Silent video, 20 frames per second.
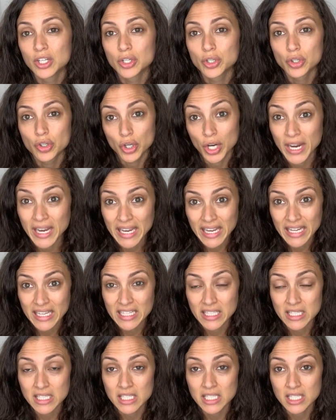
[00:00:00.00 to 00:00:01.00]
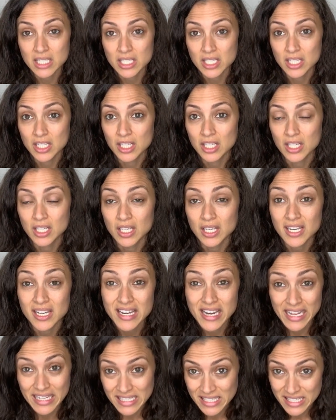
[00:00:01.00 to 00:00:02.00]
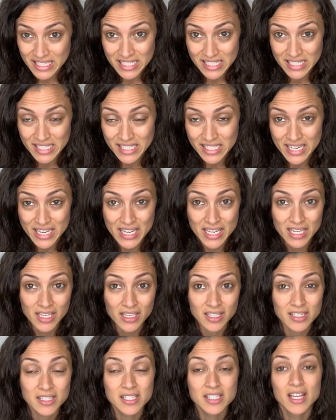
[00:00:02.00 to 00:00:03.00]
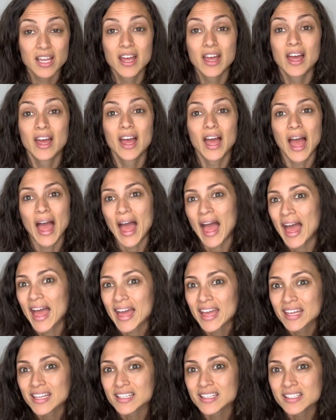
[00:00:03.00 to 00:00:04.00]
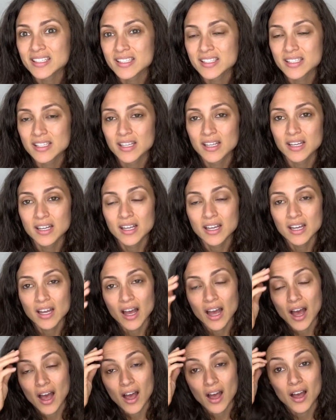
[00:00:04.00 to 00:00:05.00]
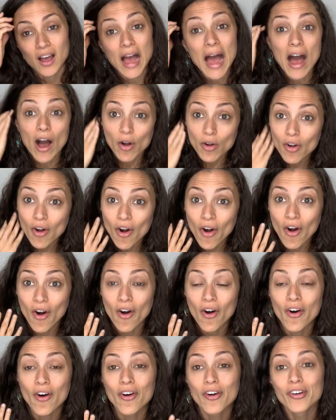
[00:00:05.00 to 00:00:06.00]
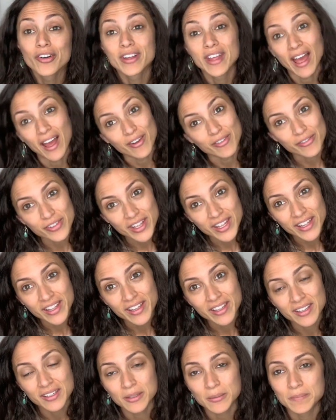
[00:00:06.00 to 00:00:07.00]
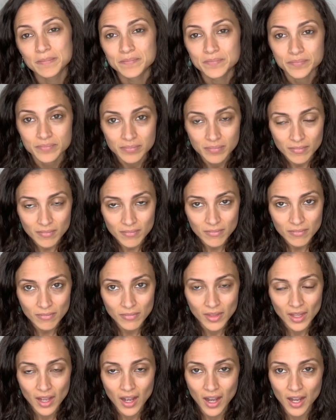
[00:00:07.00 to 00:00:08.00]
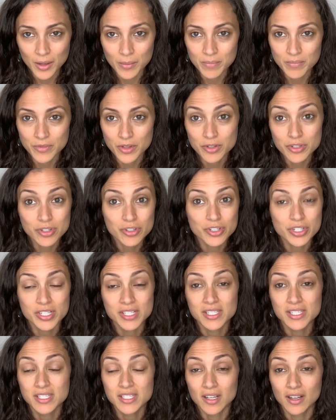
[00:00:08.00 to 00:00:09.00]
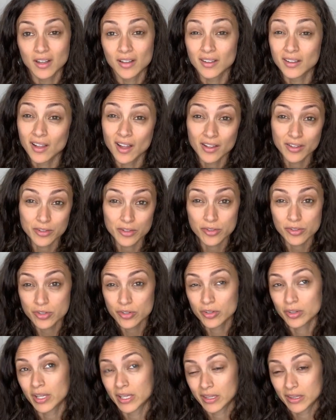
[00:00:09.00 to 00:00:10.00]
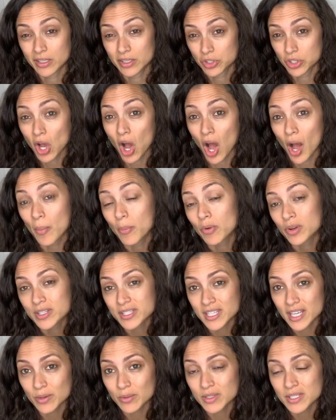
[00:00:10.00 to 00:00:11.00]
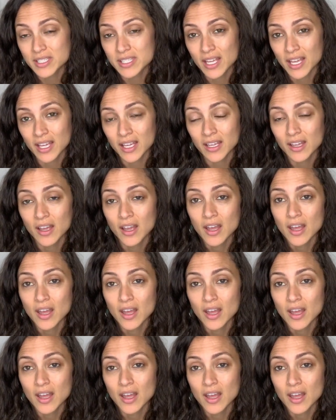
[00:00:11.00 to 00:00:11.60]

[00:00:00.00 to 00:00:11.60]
grains, nuts and seeds, eggs, alcohol, caffeine. Those are like the top ones, I would say.